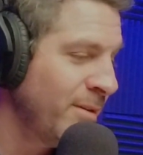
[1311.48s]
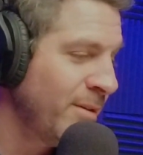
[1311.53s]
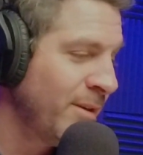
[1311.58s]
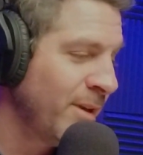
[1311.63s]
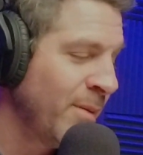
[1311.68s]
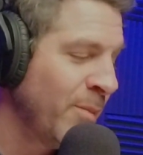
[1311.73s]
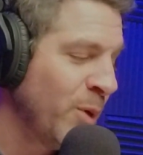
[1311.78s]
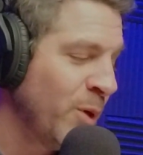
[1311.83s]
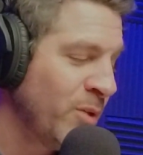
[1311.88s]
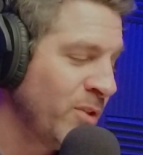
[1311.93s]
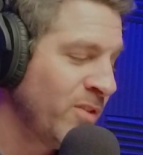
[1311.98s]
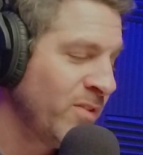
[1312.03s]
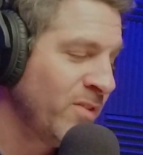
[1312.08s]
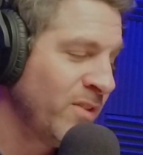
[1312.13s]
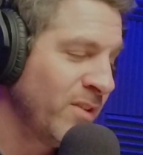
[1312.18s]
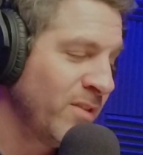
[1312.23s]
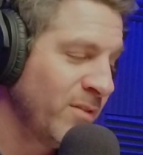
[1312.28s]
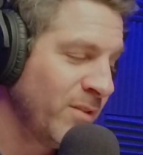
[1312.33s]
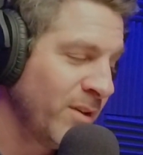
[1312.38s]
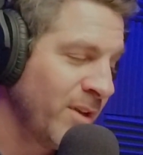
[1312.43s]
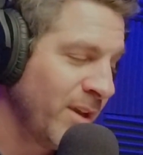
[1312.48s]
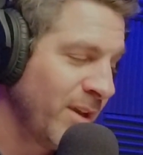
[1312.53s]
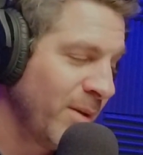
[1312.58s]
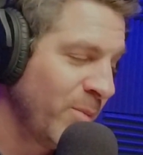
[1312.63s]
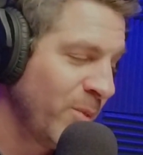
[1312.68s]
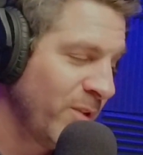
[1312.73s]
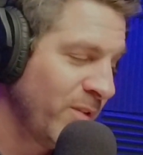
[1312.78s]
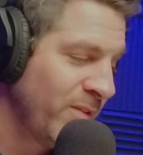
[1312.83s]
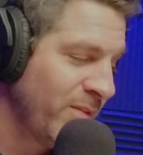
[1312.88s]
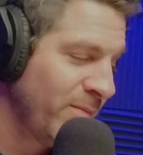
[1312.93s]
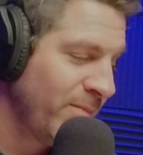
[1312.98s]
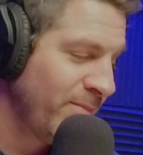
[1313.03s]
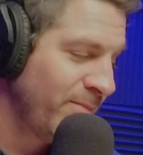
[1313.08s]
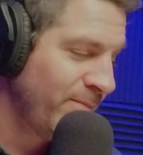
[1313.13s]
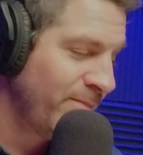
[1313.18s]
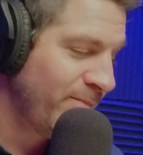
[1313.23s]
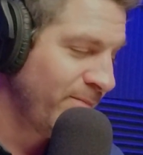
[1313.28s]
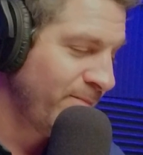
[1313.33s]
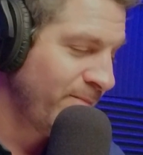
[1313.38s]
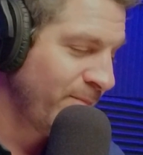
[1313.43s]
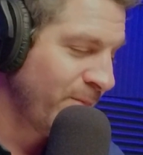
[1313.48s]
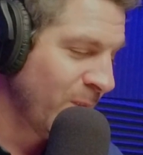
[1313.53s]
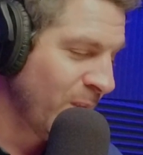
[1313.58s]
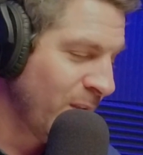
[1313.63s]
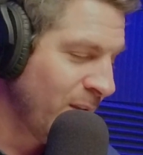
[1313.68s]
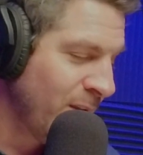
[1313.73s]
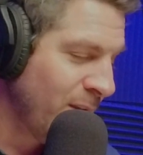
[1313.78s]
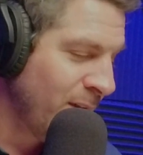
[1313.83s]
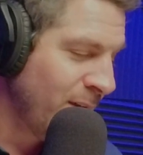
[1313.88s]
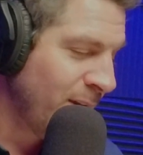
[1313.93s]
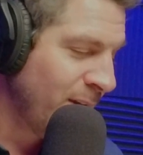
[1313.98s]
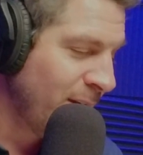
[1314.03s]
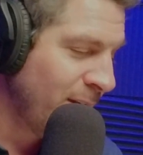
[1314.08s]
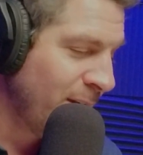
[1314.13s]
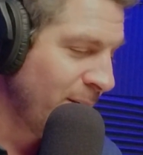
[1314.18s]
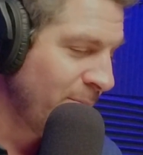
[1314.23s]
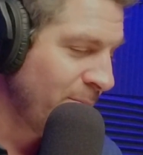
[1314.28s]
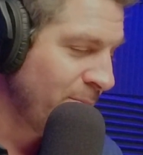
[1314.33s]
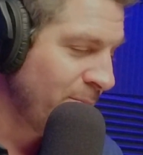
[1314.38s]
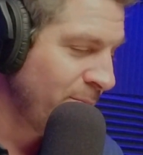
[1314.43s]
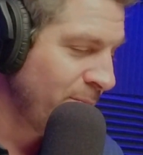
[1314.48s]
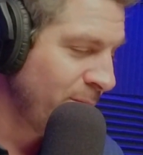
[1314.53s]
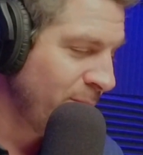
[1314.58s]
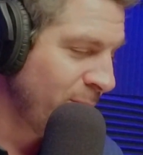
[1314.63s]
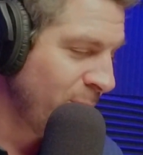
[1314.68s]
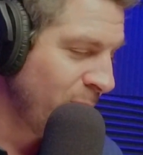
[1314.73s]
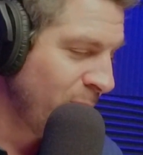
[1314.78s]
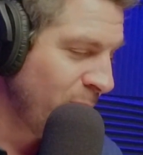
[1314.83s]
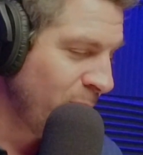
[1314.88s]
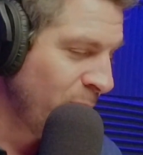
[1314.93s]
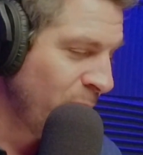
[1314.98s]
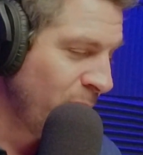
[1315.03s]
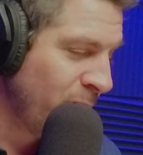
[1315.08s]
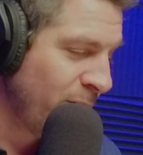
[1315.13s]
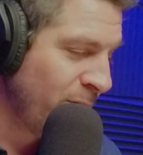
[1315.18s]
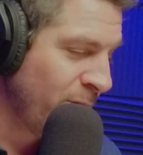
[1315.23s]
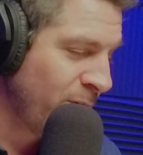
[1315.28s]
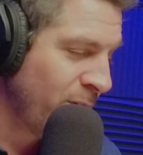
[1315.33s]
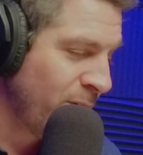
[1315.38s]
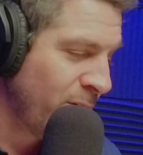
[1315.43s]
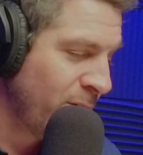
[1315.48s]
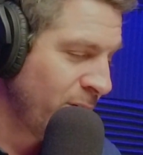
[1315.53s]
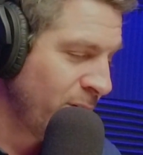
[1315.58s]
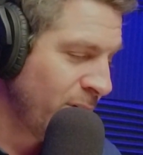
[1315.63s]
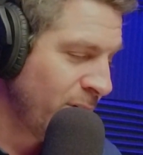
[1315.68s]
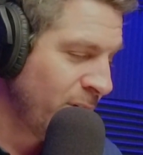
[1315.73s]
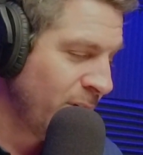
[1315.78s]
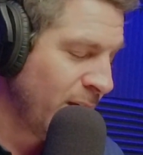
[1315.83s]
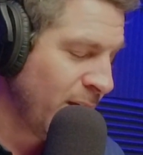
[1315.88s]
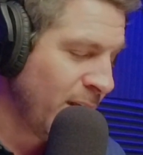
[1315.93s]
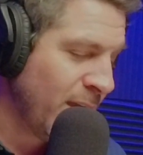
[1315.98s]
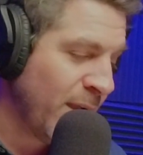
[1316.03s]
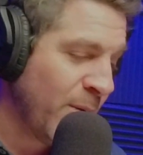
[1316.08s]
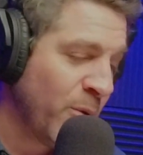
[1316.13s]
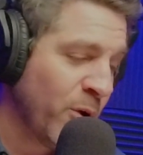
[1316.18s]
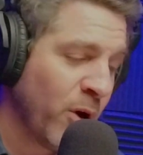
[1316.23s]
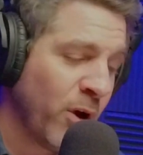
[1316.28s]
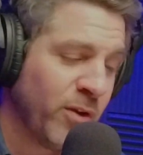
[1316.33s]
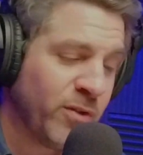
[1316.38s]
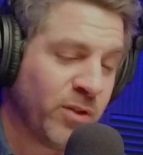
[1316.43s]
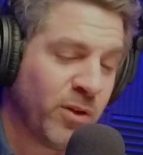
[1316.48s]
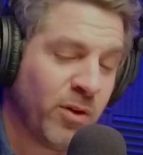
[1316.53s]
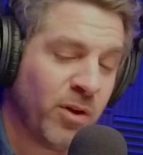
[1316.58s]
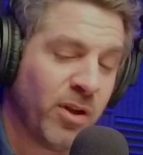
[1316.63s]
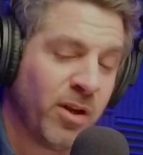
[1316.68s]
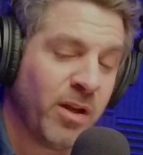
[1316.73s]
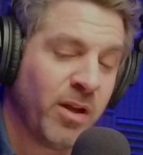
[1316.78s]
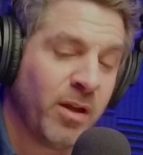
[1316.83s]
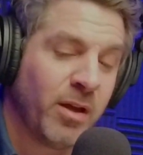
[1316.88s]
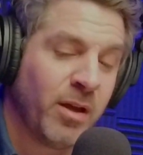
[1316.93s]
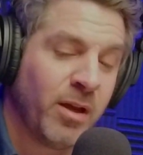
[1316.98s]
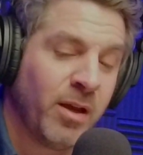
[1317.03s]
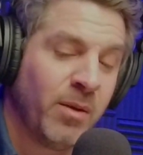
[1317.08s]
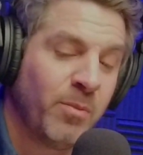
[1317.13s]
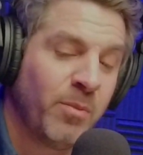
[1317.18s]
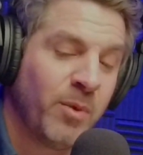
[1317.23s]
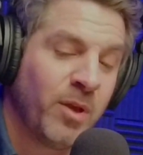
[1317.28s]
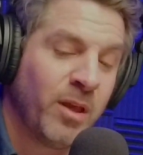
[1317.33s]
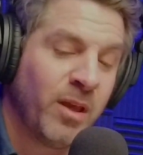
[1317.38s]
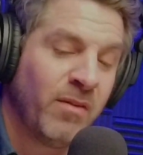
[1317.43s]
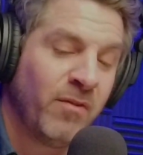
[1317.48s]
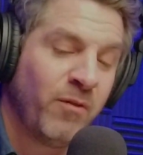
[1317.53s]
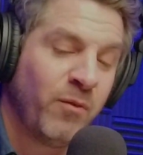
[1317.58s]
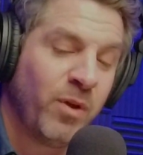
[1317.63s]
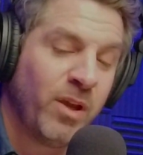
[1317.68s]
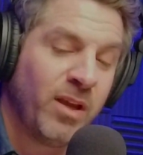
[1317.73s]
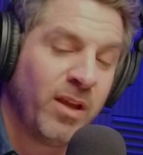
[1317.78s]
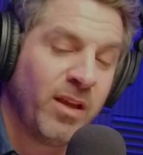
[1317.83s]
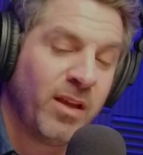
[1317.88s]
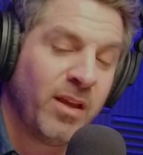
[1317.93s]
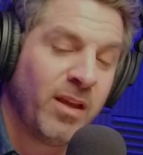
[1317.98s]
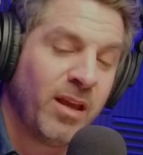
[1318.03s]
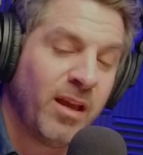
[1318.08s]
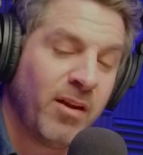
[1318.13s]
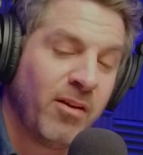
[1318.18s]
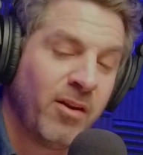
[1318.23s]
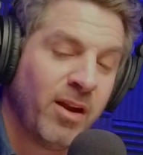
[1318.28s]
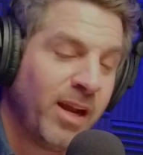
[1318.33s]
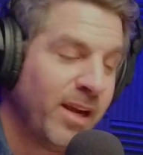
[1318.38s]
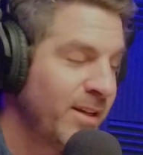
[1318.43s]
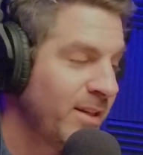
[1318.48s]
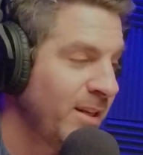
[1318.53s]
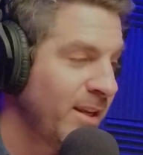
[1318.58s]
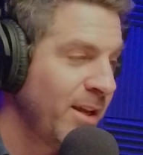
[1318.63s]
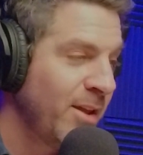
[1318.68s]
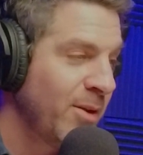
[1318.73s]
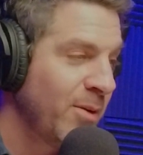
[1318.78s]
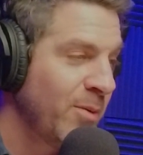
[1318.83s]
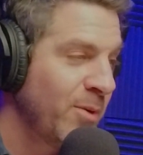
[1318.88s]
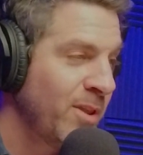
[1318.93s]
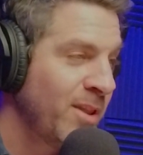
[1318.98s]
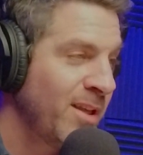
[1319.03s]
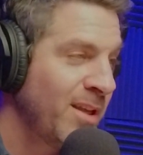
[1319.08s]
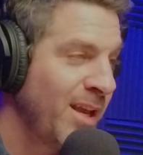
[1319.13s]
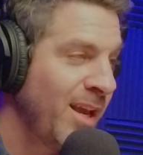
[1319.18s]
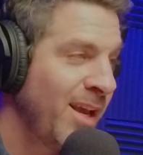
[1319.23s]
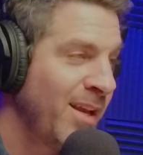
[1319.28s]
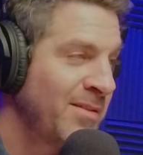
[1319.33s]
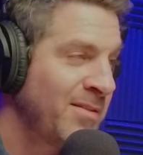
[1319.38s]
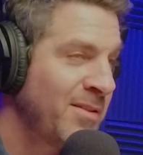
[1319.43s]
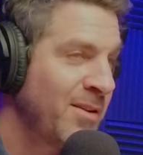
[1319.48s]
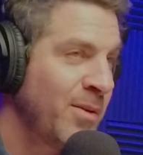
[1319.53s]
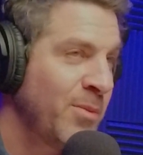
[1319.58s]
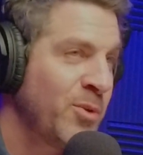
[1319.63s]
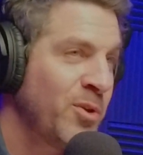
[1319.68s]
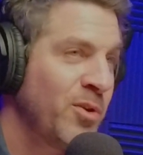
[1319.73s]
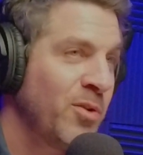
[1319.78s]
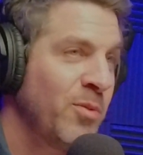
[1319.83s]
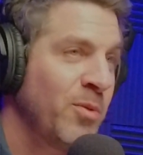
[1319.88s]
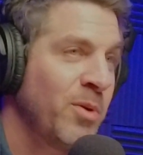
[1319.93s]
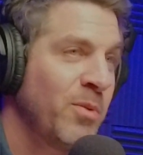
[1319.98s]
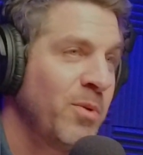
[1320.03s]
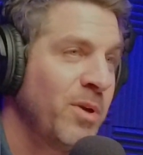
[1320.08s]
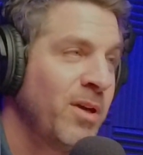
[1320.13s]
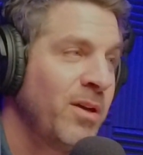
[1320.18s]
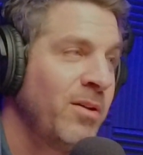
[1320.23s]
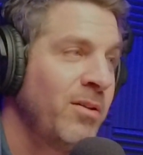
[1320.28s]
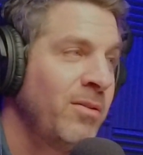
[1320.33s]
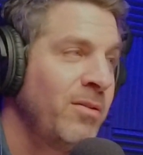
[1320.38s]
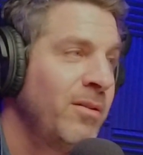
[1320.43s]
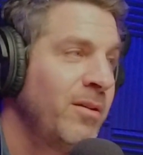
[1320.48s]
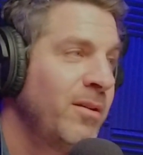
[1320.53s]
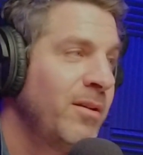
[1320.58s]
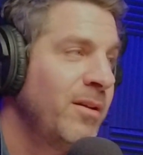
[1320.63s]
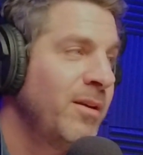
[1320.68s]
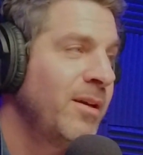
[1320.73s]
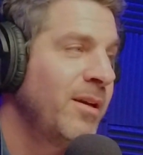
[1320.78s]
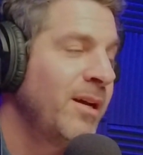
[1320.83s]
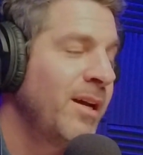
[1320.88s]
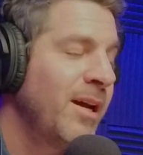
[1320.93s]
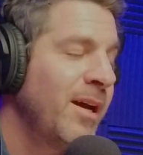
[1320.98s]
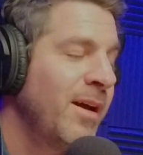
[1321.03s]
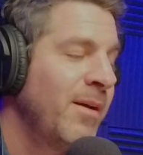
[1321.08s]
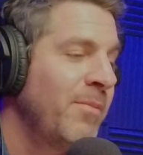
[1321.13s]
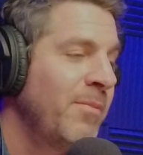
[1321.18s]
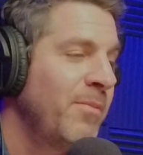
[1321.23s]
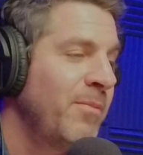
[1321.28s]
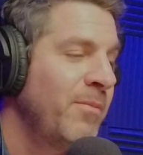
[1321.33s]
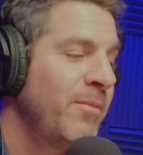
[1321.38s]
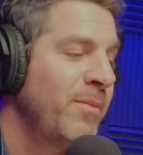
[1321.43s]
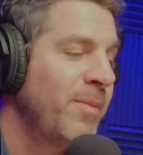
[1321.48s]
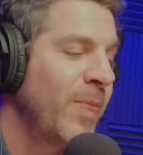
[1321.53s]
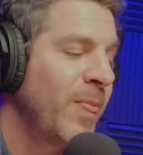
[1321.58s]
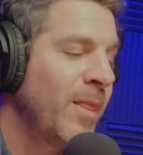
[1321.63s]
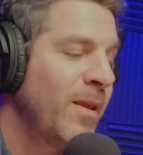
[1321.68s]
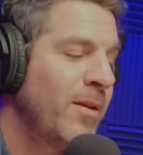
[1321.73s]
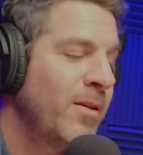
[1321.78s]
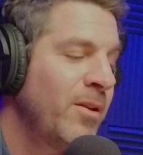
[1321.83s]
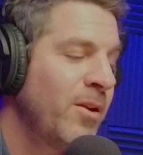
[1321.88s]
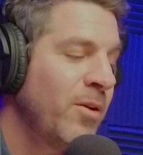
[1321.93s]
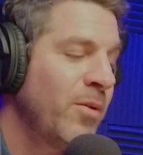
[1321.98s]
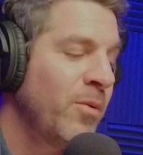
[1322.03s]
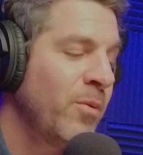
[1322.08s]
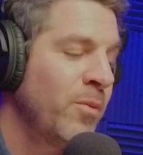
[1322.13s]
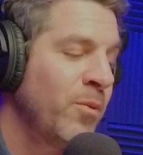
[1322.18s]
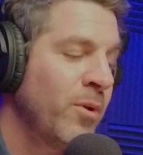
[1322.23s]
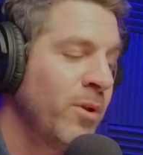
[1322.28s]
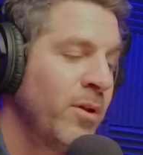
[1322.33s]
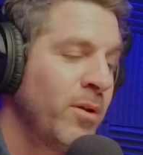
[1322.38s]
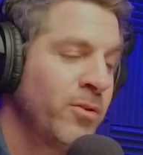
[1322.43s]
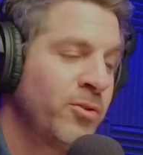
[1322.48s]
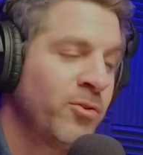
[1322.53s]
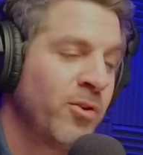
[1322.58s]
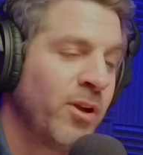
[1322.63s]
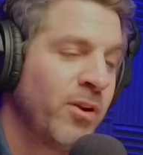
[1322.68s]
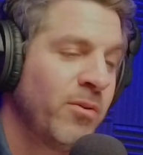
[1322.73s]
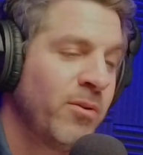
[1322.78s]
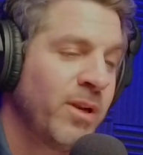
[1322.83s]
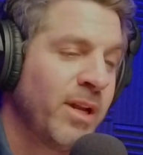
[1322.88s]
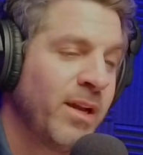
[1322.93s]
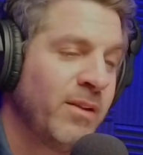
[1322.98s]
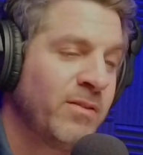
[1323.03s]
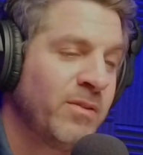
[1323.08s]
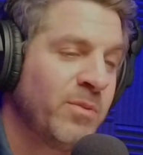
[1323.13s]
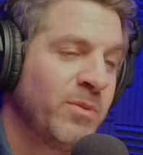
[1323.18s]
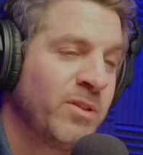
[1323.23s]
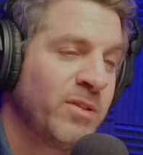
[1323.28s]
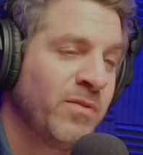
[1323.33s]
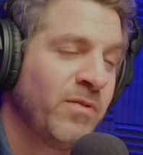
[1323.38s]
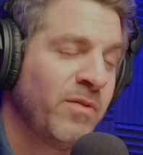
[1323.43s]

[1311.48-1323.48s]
and motion sensor cameras. Wonderful. And we're also going to, if we can get our act together with the guests, and I'm sure we will, we'll try to announce them